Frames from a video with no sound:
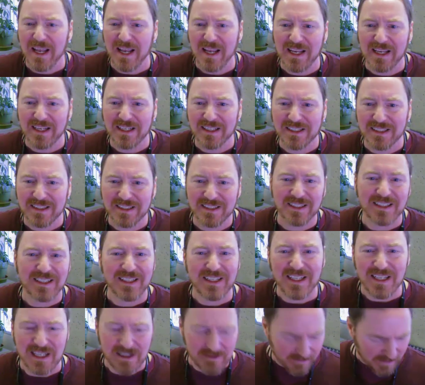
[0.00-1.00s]
And
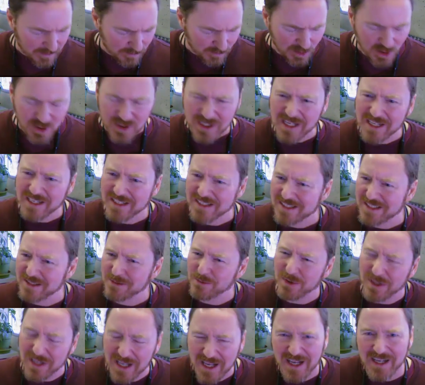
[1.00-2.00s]
if I'm looking to
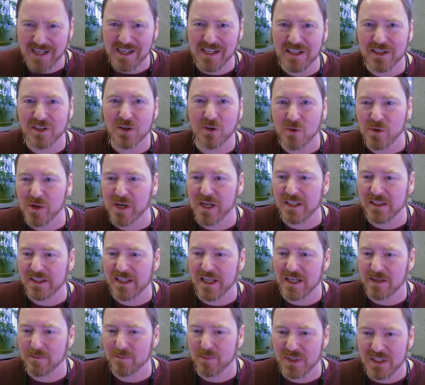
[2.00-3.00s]
say, well, how do you create
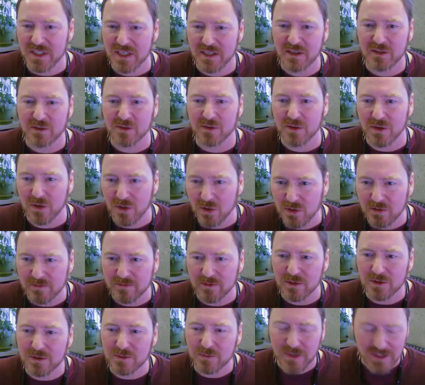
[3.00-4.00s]
that particular
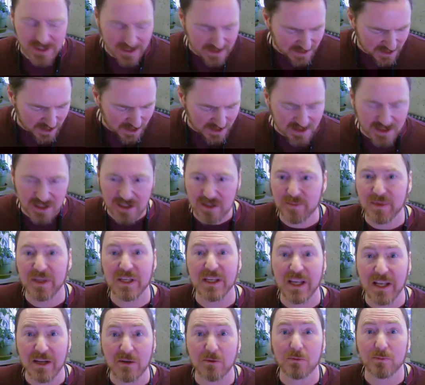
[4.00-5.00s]
oval? Well, it's just going to
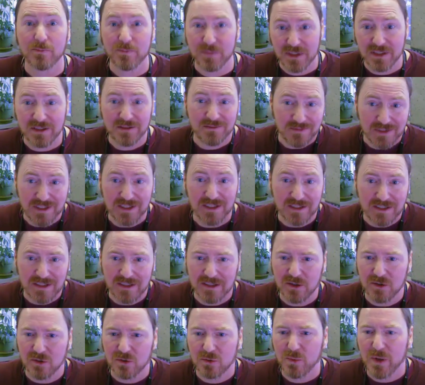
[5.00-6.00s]
be a
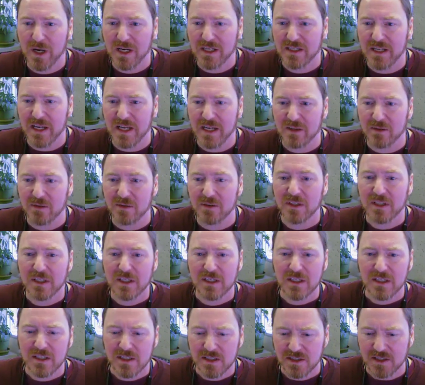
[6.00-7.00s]
you know, a rectangle.
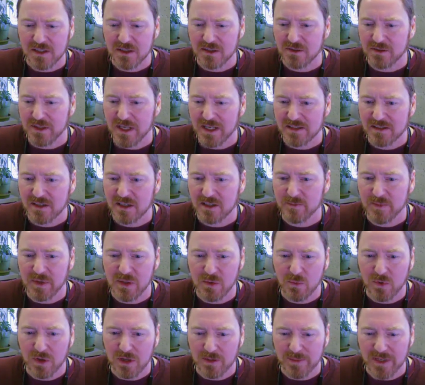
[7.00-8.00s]
So that's going to
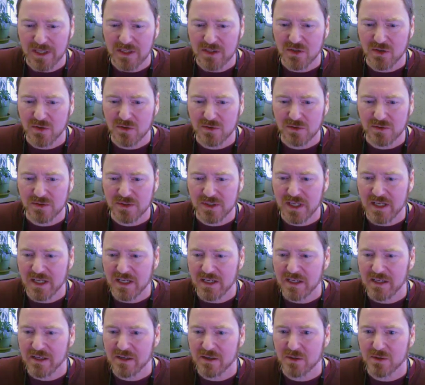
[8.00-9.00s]
be one of my circles
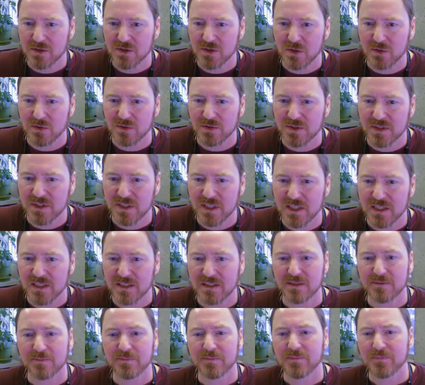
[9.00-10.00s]
down here, circle
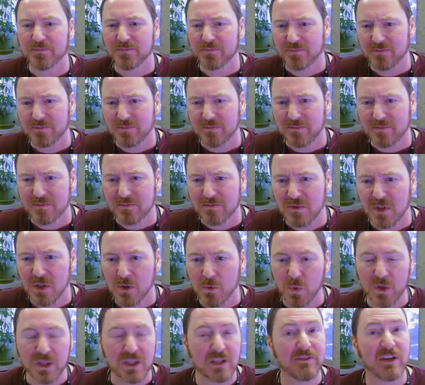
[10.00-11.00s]
6,
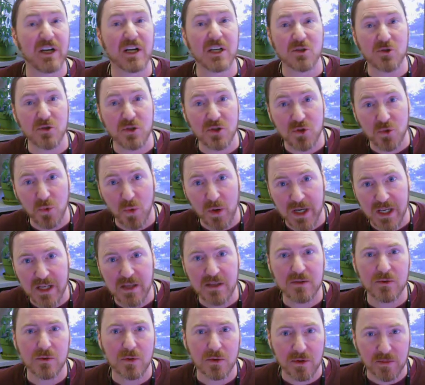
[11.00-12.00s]
width of
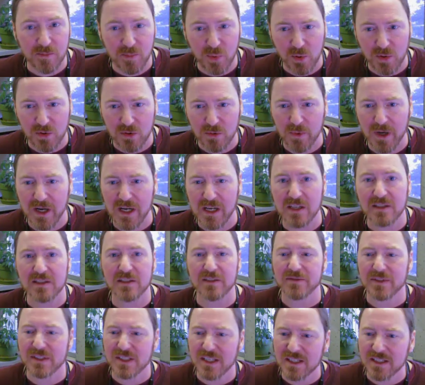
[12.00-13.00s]
120 or a border
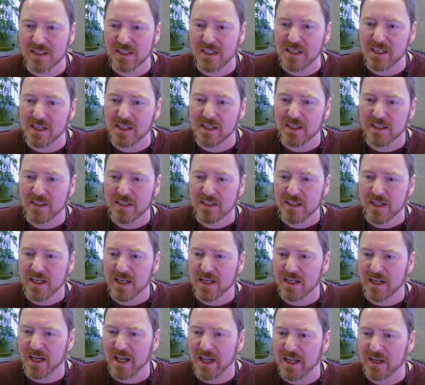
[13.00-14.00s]
radius of 60,
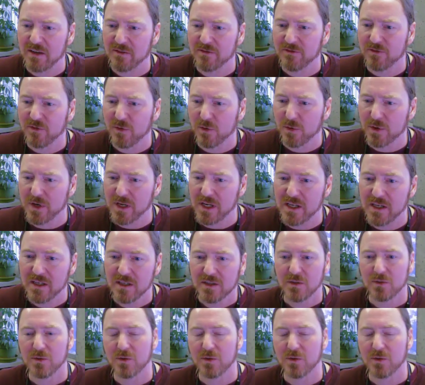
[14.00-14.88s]
and a height of 40